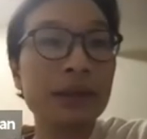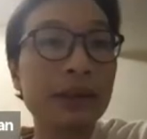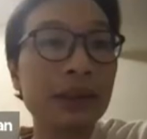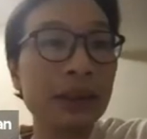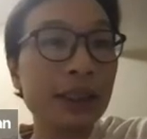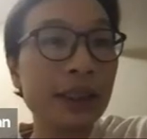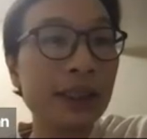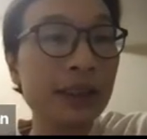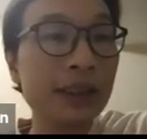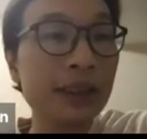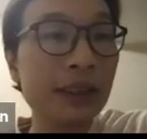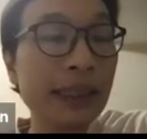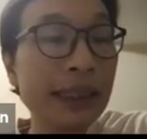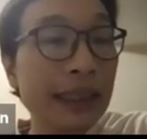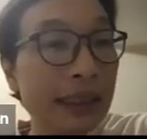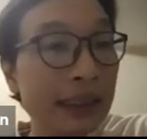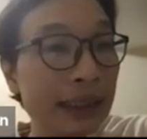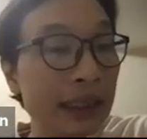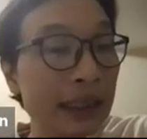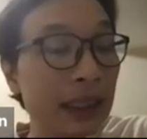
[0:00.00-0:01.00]
this is
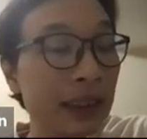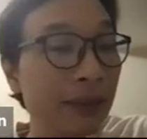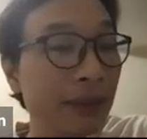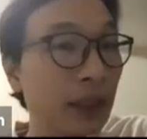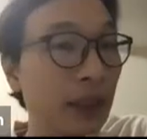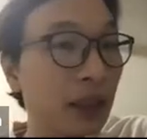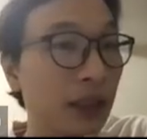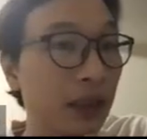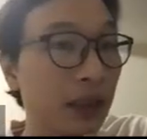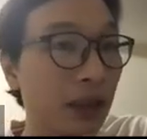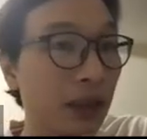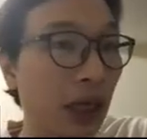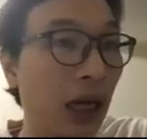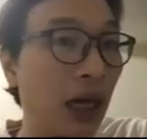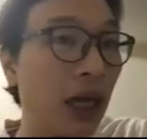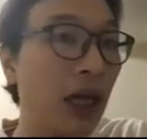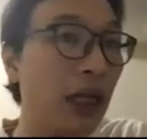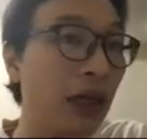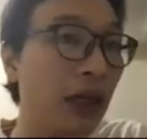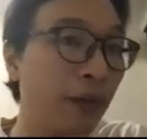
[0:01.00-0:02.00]
easy because
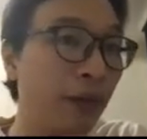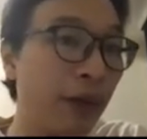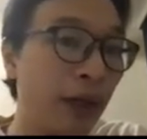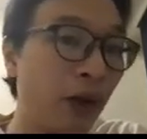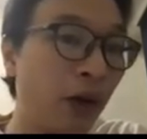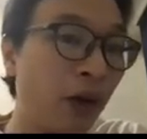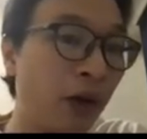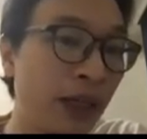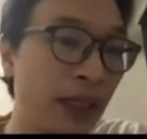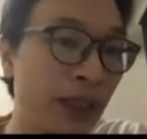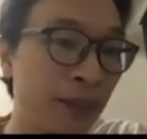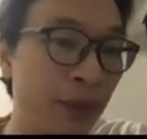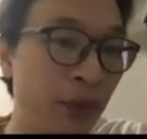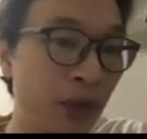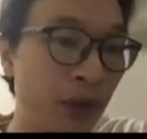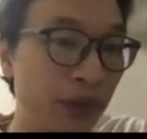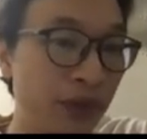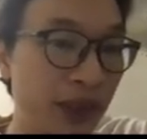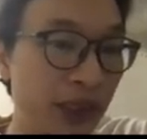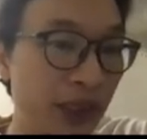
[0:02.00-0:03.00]
earlier we already
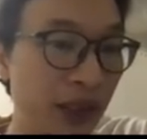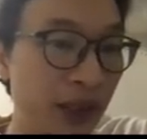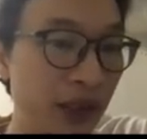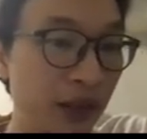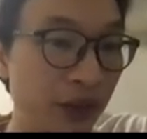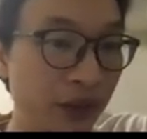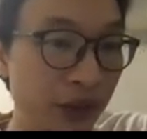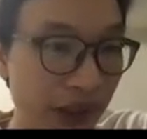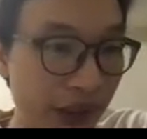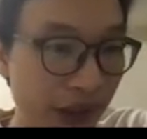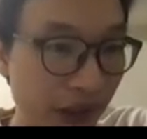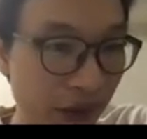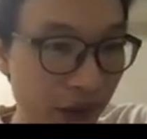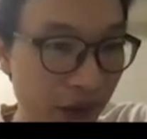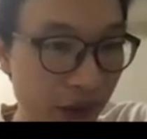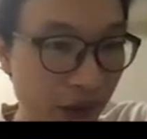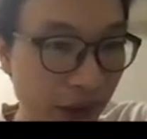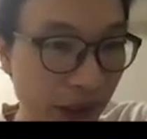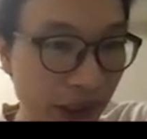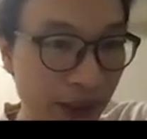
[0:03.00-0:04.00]
proved certain
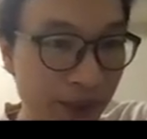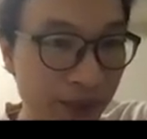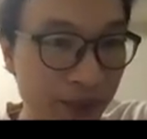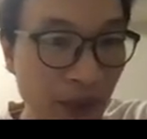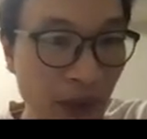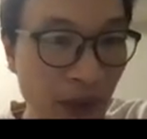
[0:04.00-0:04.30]
results, right?